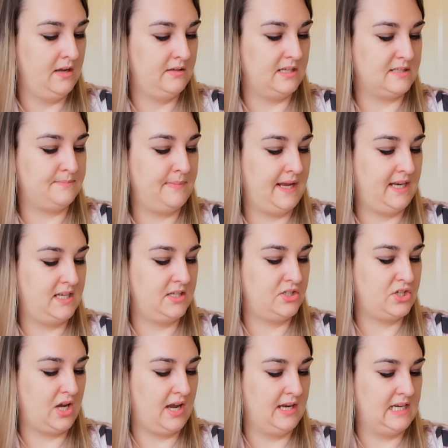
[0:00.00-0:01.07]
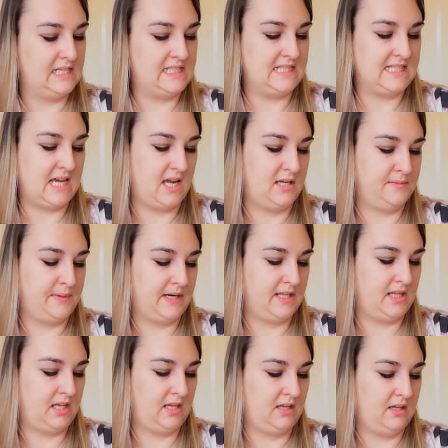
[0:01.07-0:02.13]
It's made in China, designed by
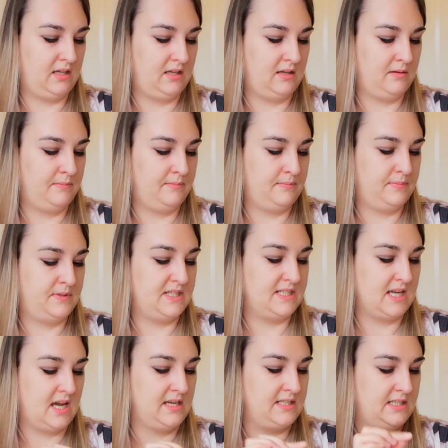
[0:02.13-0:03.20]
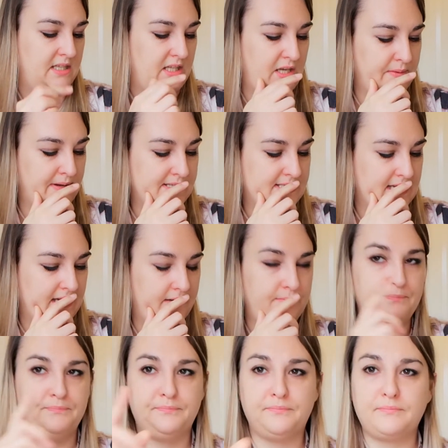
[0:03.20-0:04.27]
the, designed in the USA.
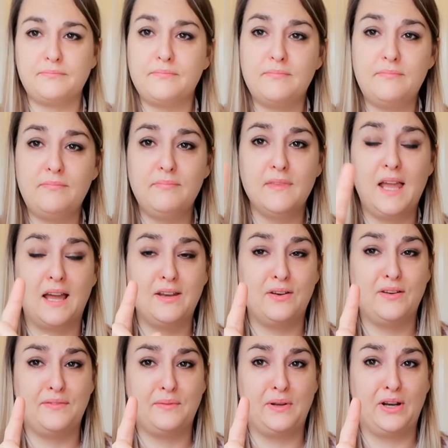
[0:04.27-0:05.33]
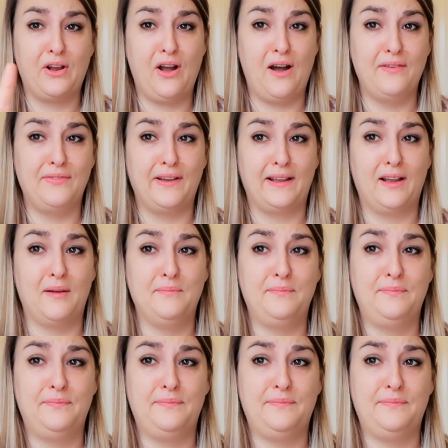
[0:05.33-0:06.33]
I don't know if I'm going to cough, hang on.